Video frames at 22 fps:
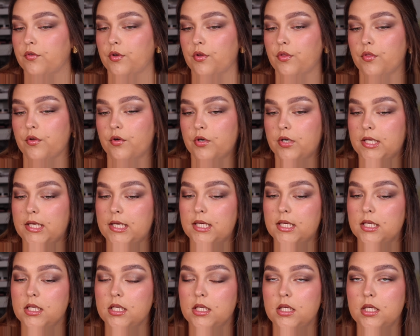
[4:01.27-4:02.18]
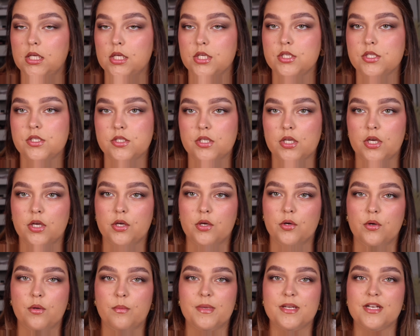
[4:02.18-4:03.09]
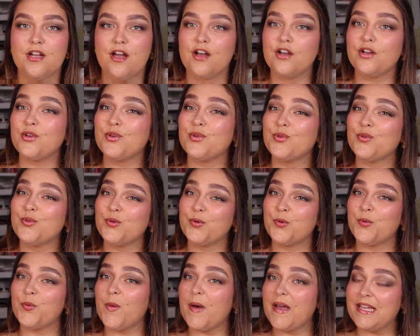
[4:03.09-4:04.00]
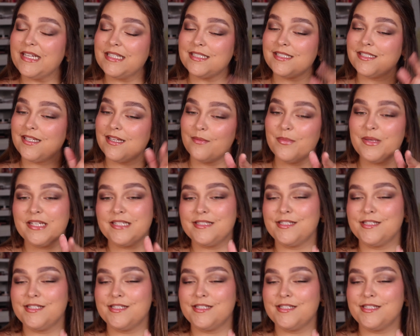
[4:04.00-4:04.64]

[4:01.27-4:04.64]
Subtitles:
$30. So, but not quite a big